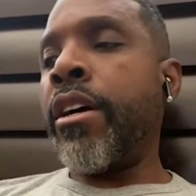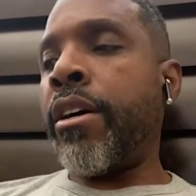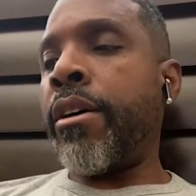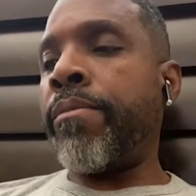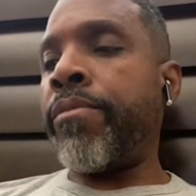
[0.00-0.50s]

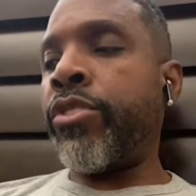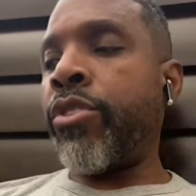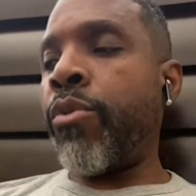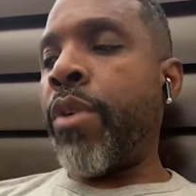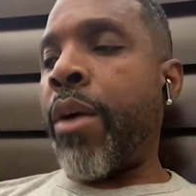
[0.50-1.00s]
Um,
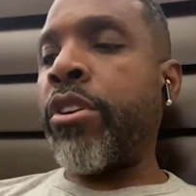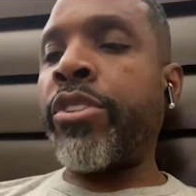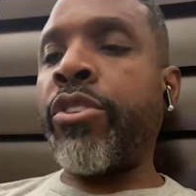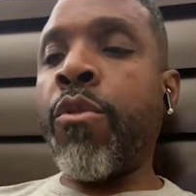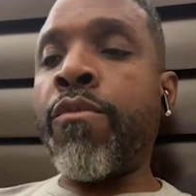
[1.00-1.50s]
so I was
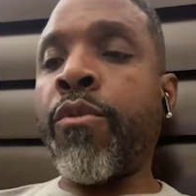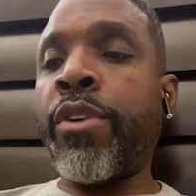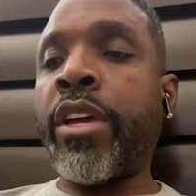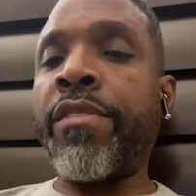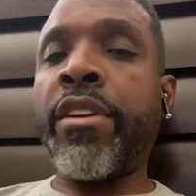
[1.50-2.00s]
always known
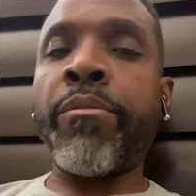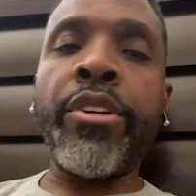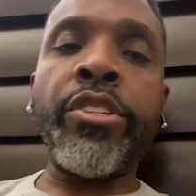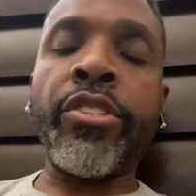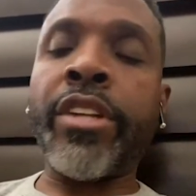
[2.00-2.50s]
for, even
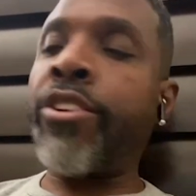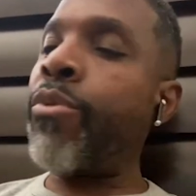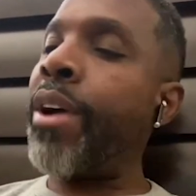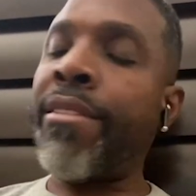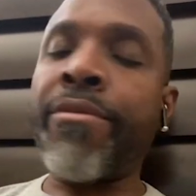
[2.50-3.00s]
in prejudging,
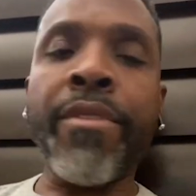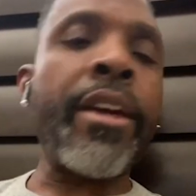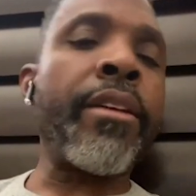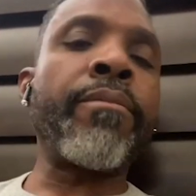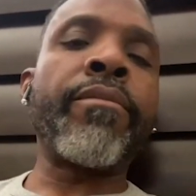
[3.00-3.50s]
I knew how to
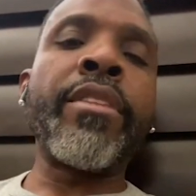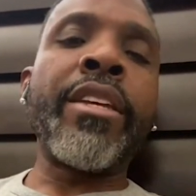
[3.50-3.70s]
fight.